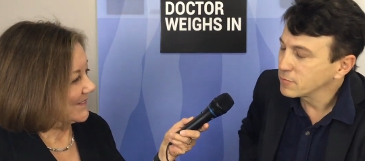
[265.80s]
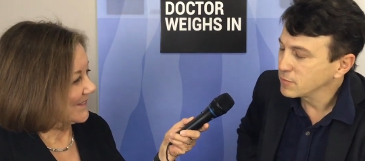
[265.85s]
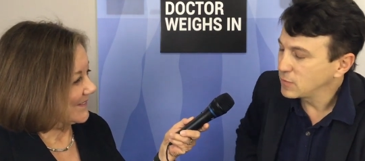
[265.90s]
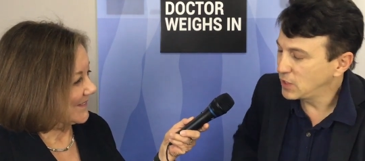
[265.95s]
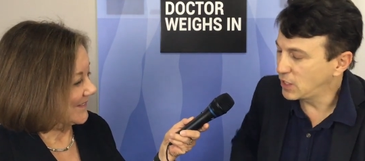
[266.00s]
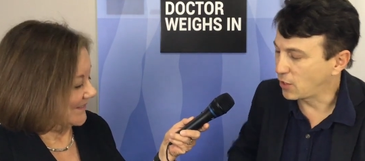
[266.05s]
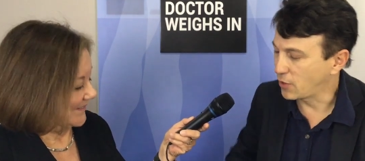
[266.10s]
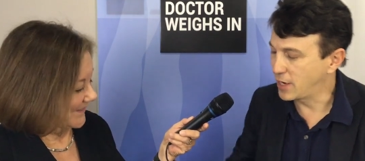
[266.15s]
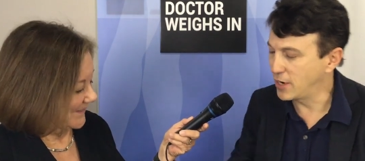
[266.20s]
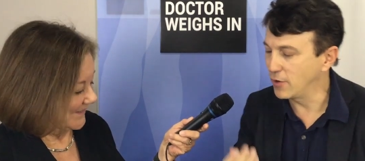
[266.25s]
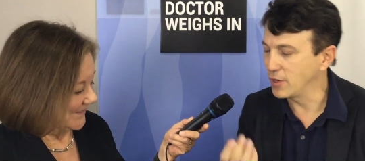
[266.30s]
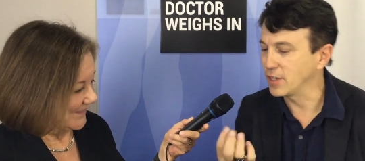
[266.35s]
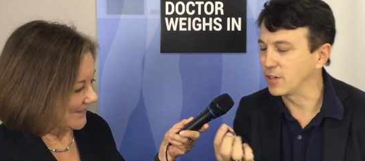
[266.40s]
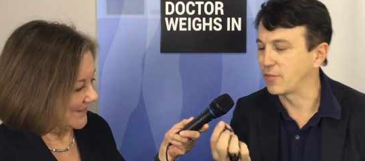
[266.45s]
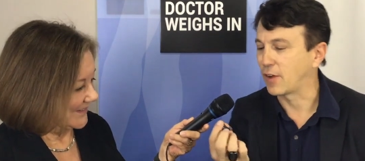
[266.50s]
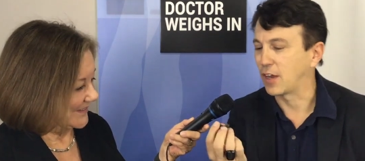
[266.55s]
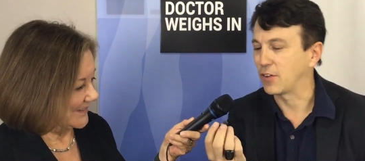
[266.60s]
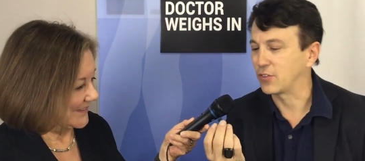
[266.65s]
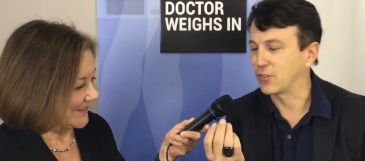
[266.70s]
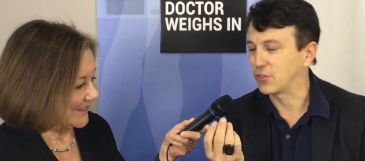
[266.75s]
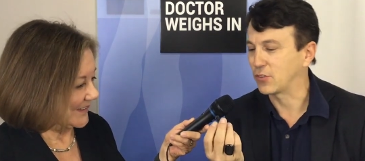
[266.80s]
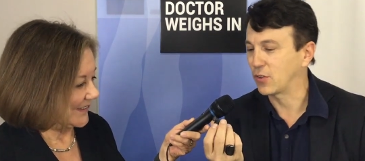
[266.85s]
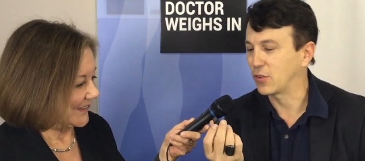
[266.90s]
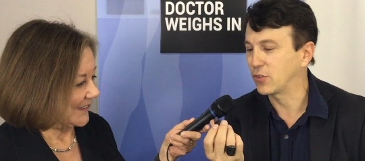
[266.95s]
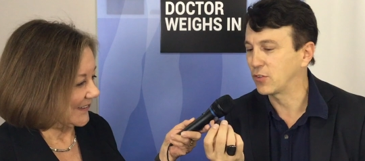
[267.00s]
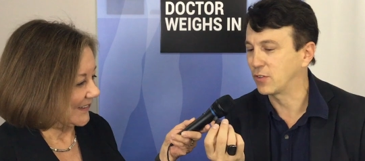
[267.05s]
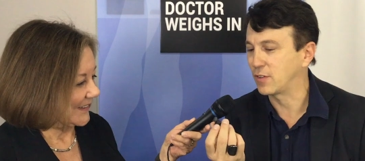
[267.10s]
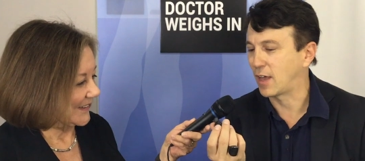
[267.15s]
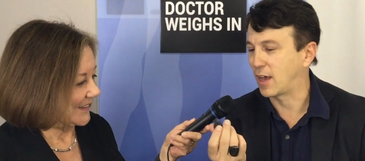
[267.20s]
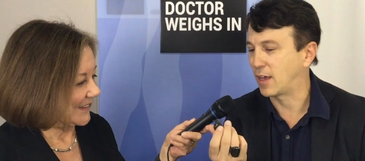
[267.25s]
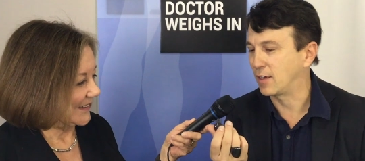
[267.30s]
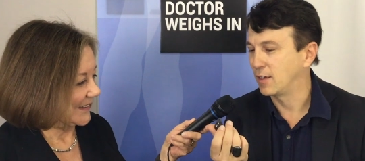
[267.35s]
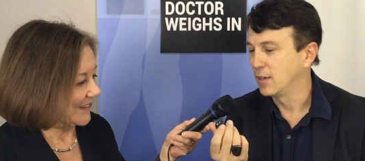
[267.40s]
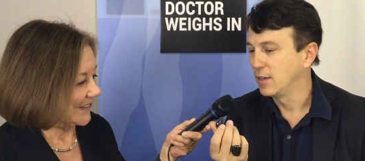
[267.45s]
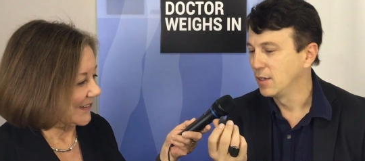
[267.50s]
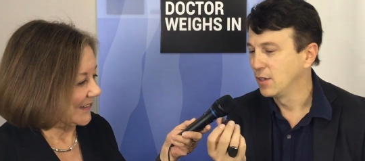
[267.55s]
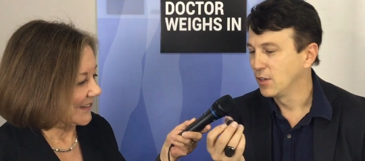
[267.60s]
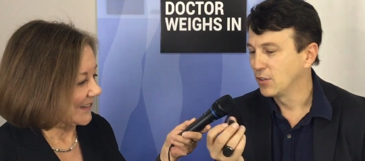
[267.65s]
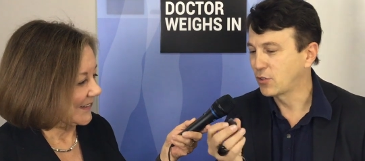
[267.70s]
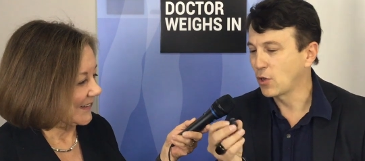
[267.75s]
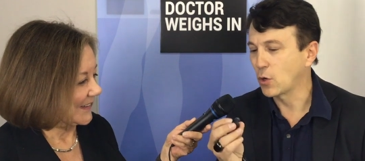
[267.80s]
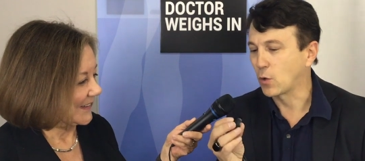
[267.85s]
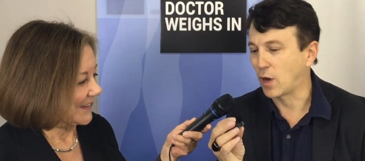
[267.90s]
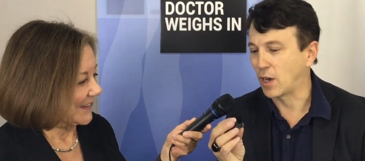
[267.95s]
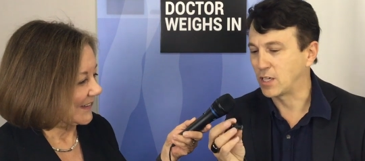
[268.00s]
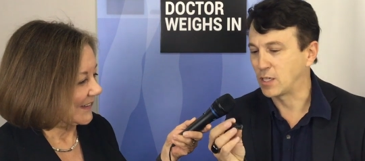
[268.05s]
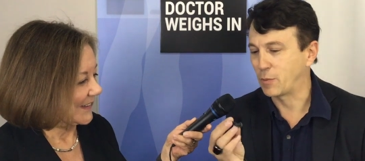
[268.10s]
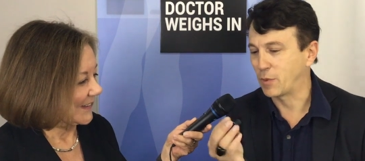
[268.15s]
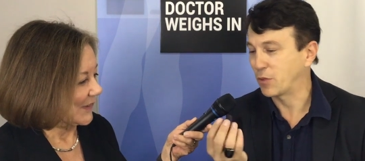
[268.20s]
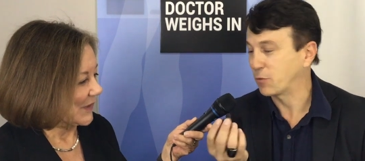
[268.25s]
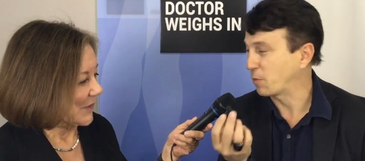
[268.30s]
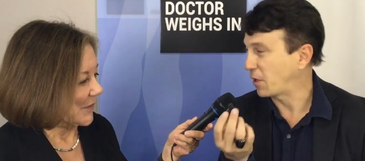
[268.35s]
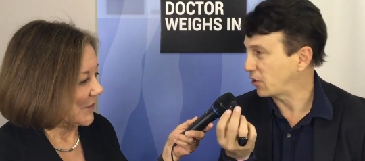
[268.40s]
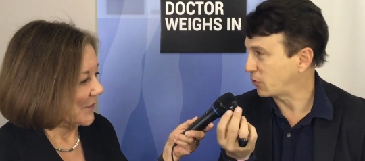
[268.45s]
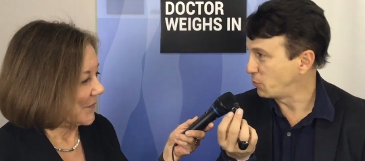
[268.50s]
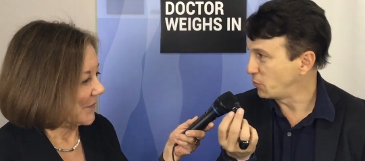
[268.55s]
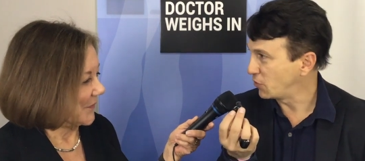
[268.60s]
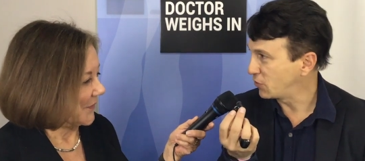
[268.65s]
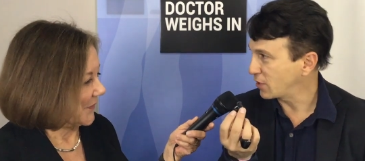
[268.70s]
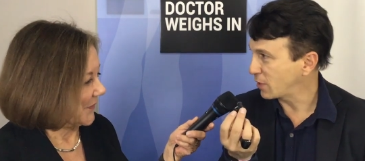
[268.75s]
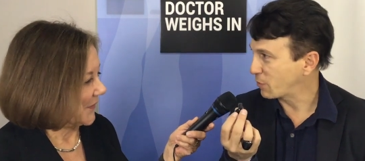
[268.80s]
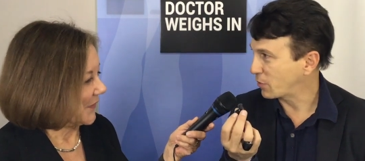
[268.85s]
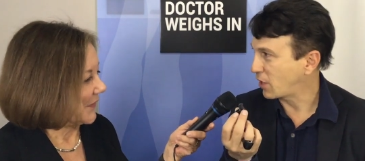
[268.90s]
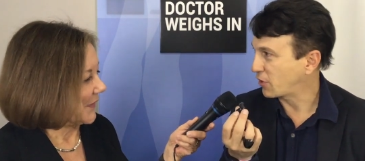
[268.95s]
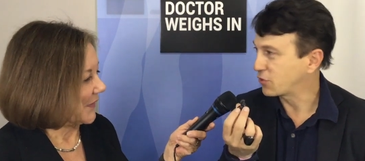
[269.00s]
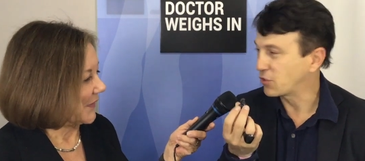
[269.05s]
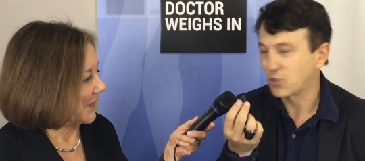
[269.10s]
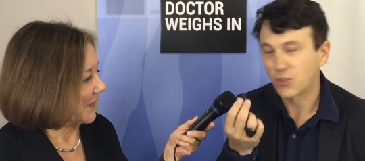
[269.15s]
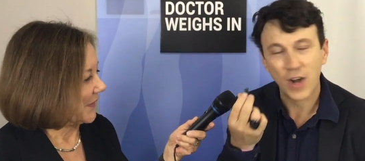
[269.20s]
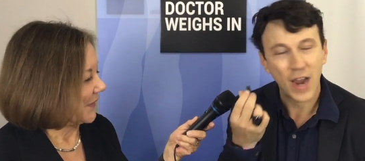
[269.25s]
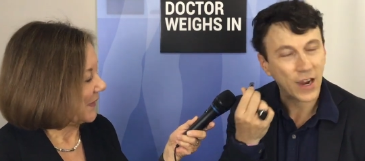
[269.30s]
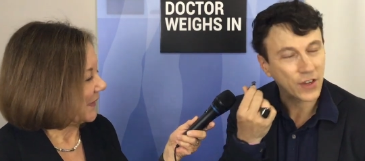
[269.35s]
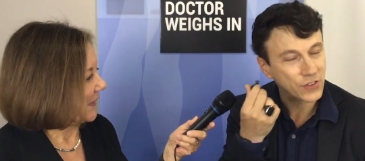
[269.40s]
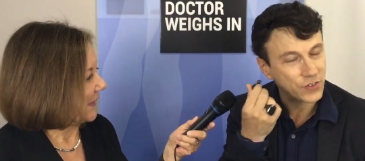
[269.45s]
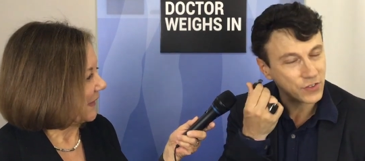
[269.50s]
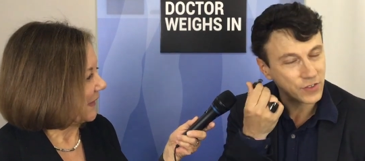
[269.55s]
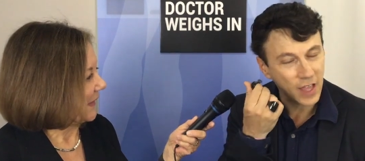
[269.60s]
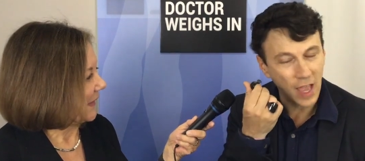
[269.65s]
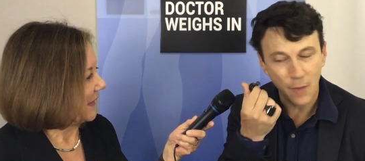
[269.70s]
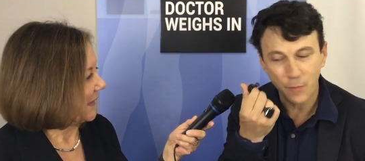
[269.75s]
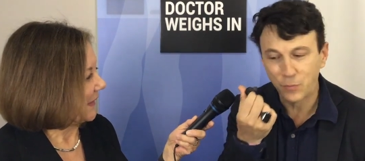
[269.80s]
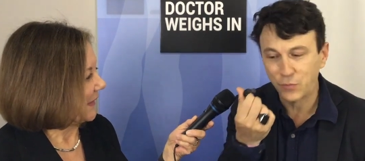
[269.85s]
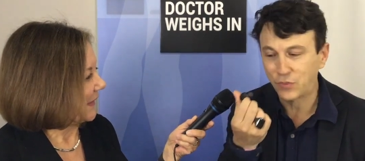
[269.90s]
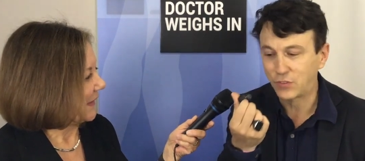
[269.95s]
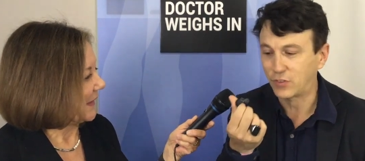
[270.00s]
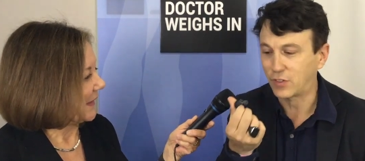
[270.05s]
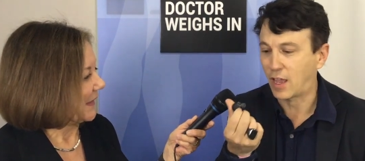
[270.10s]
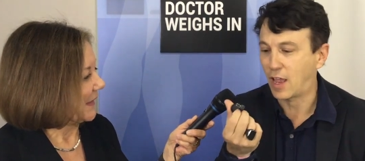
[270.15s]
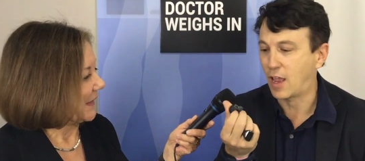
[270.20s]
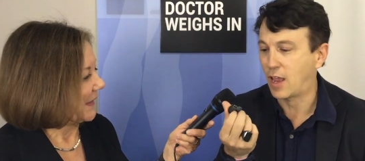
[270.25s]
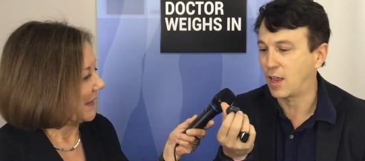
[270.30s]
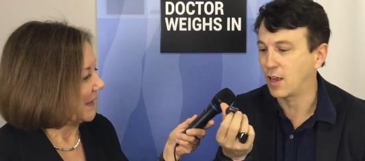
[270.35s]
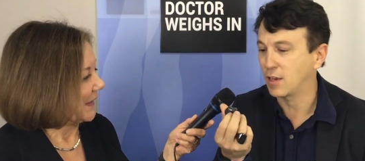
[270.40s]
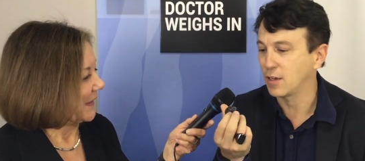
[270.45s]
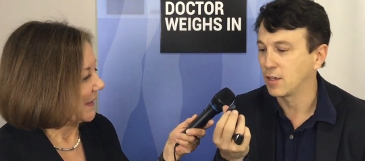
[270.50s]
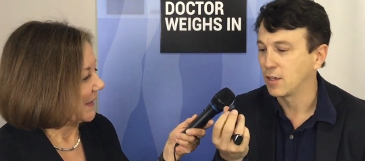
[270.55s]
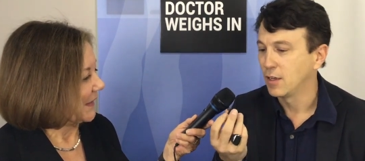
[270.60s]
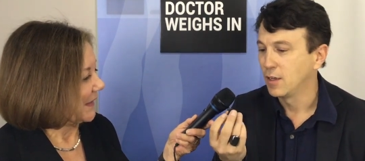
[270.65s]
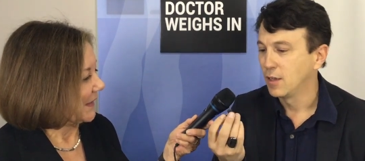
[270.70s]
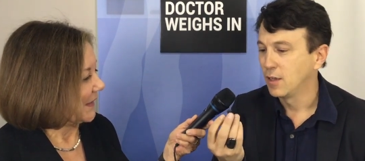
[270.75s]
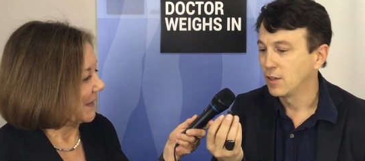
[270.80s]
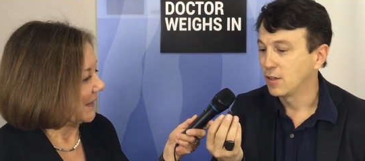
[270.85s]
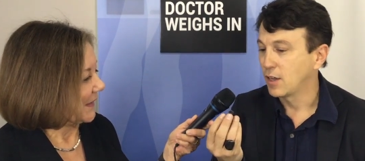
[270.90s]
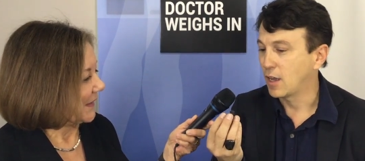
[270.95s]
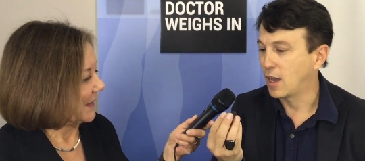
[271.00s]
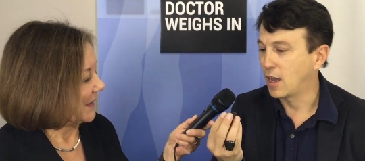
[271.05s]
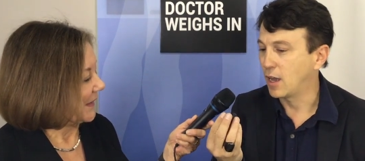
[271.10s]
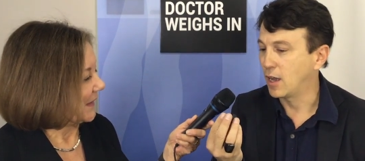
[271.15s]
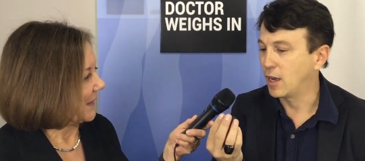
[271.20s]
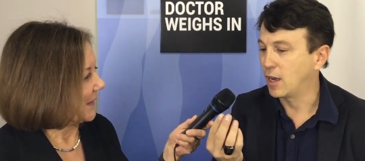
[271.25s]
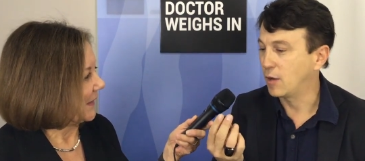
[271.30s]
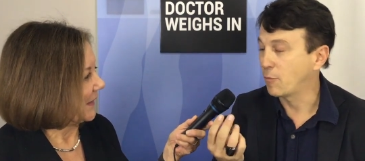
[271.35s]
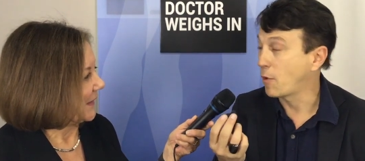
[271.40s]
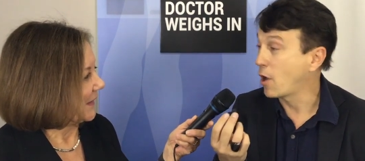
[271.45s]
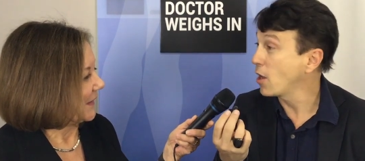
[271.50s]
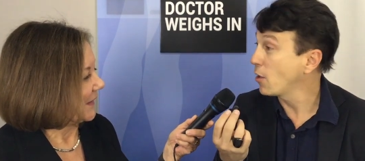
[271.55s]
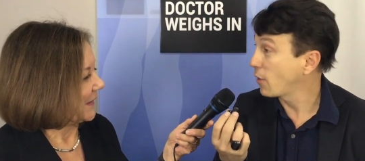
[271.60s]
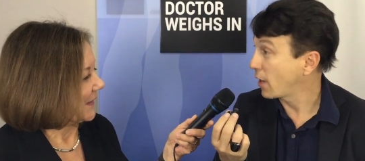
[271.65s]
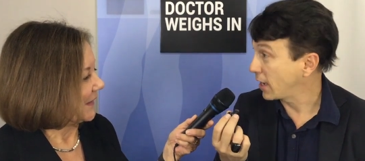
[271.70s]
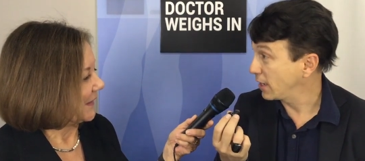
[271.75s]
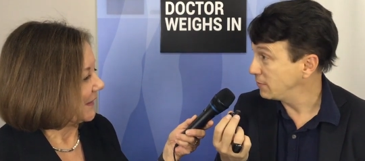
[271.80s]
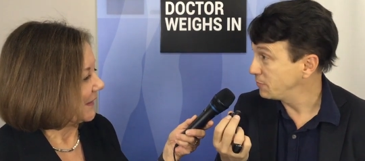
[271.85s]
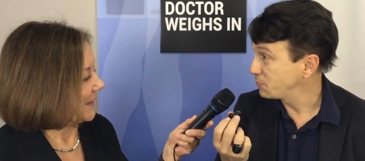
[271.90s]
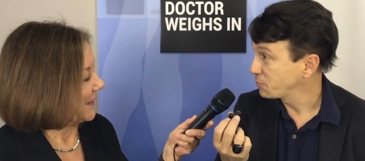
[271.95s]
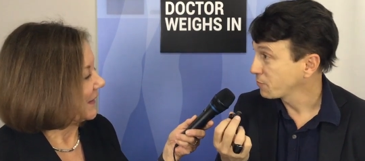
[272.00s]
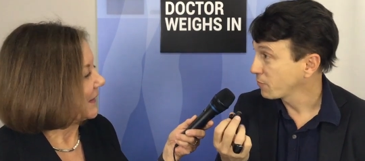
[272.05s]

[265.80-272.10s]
Speaker 1: you know, hearing devices. So this is not so crazy, but this plays music, but also tracks steps and um, heart rate.